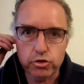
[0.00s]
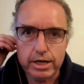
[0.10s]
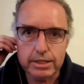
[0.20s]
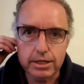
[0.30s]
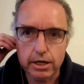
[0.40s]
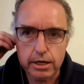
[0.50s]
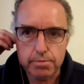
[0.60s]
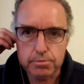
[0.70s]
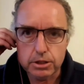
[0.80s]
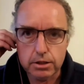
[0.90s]
It was great
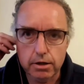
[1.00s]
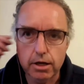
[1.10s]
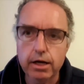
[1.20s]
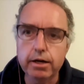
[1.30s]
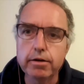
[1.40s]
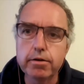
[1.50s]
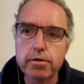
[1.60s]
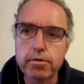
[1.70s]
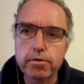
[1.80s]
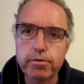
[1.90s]
times
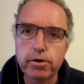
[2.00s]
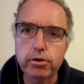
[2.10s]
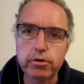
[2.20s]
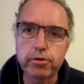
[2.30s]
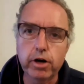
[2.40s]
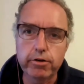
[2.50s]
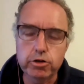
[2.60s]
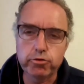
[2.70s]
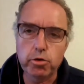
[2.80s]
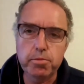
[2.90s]

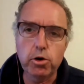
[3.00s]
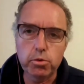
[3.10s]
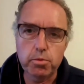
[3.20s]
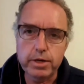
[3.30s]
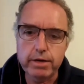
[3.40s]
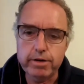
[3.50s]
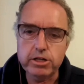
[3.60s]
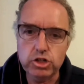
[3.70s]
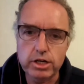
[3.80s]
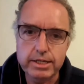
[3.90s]
for Irish football when
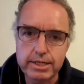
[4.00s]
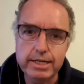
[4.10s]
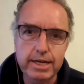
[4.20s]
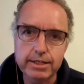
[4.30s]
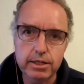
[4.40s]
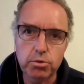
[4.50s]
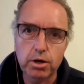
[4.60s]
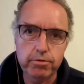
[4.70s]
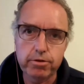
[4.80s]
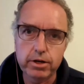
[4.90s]
we eventually did get
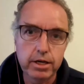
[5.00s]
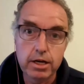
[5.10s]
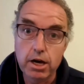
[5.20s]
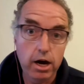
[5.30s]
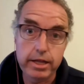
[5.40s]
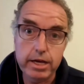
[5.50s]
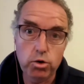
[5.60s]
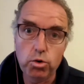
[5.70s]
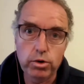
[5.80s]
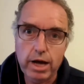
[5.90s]
to qualify.
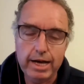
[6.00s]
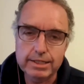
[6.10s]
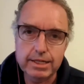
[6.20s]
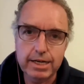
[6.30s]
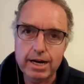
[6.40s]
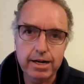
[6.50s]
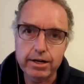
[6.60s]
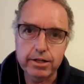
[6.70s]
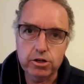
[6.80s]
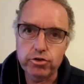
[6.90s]
I think Eoin has to
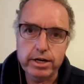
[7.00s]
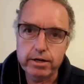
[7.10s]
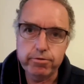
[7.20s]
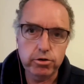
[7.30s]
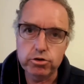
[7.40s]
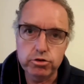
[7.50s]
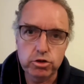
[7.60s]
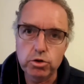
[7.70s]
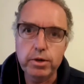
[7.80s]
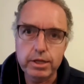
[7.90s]
get a lot of the credit
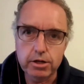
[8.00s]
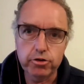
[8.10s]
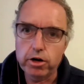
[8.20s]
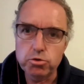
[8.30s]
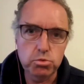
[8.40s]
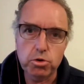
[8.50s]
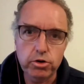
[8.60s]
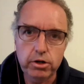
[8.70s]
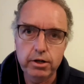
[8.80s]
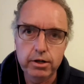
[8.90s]
for doing the
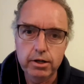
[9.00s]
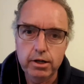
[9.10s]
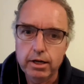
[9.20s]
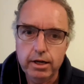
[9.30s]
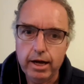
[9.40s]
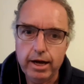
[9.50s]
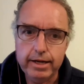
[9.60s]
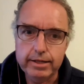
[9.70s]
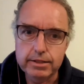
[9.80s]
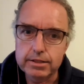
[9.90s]
groundwork,
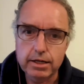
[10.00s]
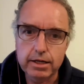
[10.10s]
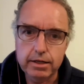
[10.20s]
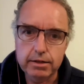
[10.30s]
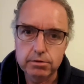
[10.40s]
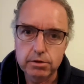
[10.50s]
and